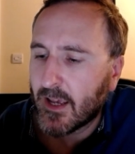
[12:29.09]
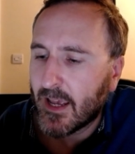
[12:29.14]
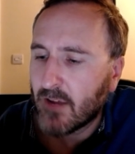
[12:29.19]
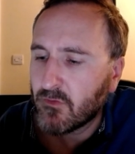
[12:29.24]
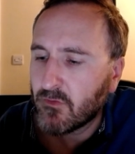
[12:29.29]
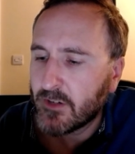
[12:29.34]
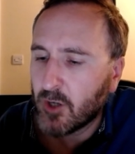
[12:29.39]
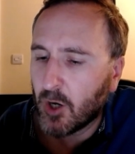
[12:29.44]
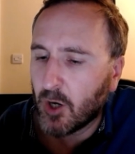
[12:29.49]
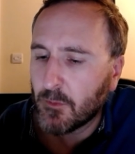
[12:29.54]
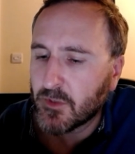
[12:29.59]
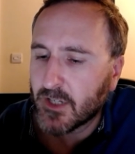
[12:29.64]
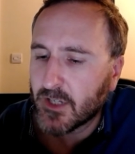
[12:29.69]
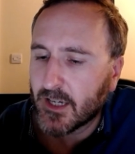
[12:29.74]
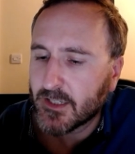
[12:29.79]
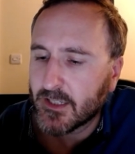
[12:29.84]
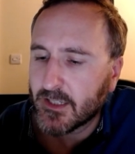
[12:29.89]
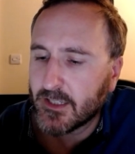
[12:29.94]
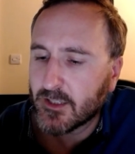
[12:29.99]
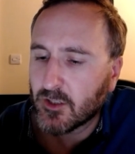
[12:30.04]
every
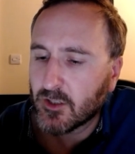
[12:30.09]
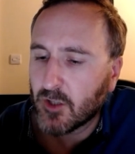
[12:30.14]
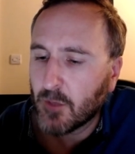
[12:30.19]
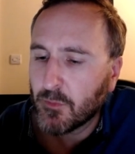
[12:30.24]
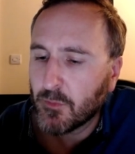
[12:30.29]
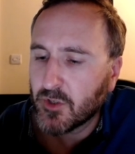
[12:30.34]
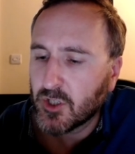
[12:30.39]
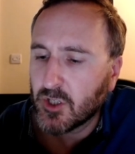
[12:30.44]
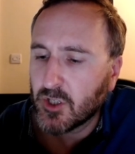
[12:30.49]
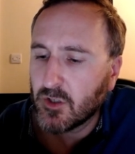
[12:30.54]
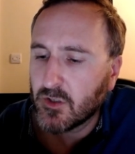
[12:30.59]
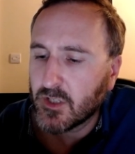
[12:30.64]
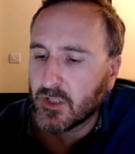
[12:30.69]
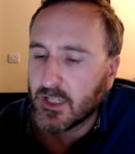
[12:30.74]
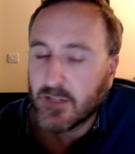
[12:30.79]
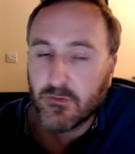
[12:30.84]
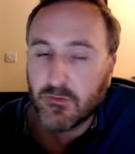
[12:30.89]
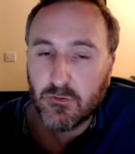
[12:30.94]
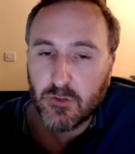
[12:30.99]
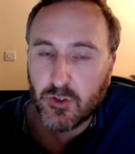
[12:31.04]
object is an opportunity
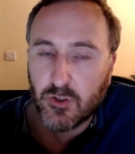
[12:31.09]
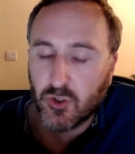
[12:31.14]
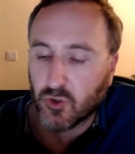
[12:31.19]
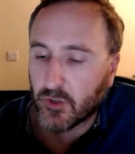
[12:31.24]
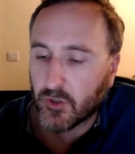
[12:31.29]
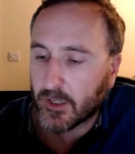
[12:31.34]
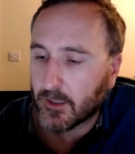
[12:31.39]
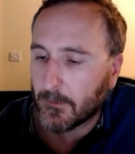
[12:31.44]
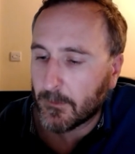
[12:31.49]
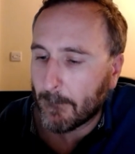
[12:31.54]
for a trick.